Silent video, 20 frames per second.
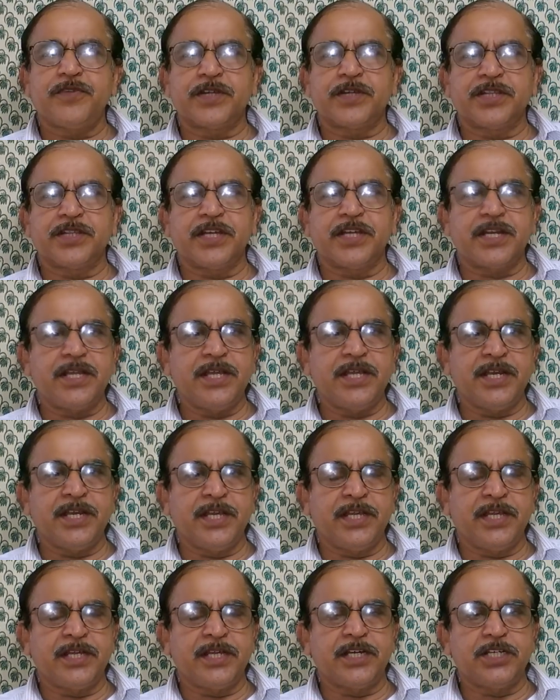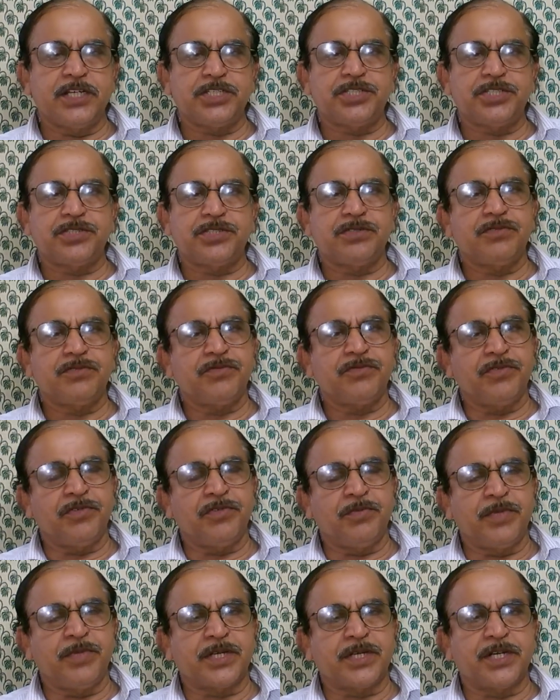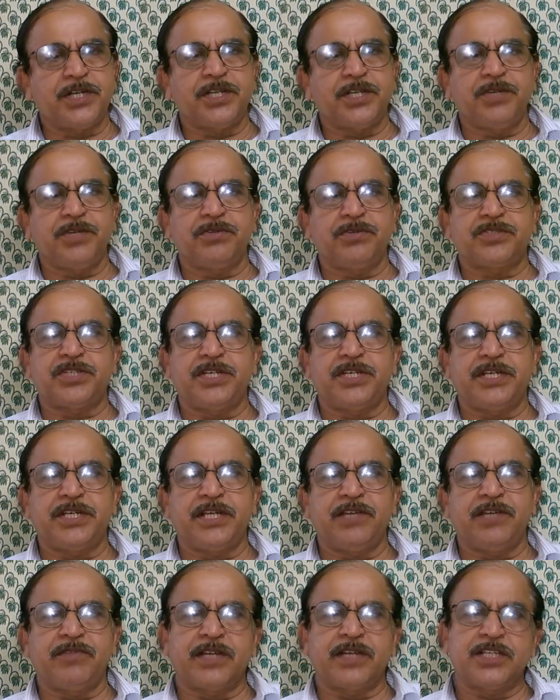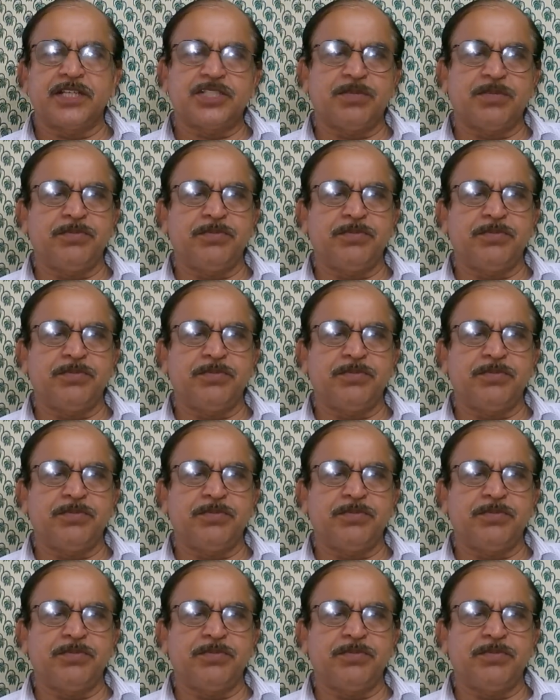Further in English, we will be continuously delivering